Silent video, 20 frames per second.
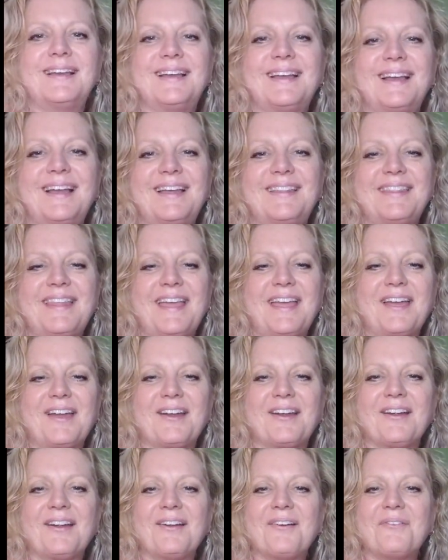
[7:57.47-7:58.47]
And
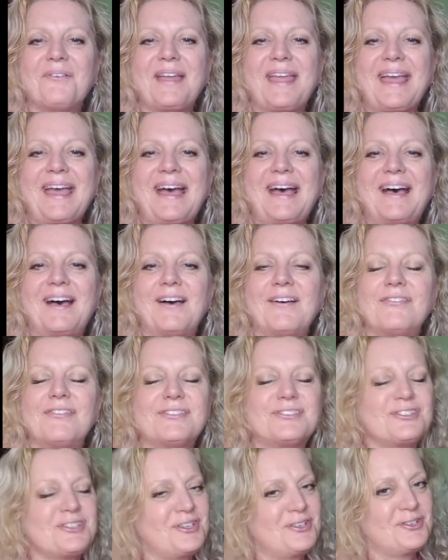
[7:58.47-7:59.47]
there we
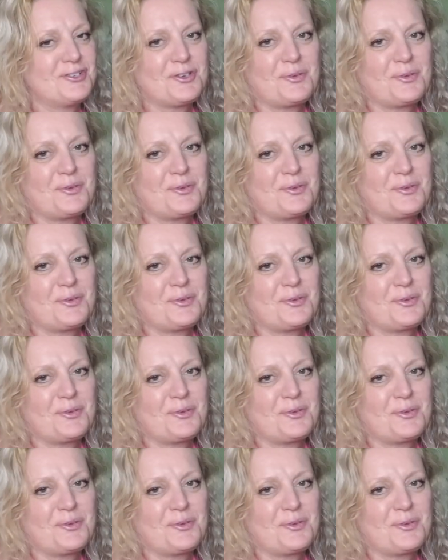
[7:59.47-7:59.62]
have ginger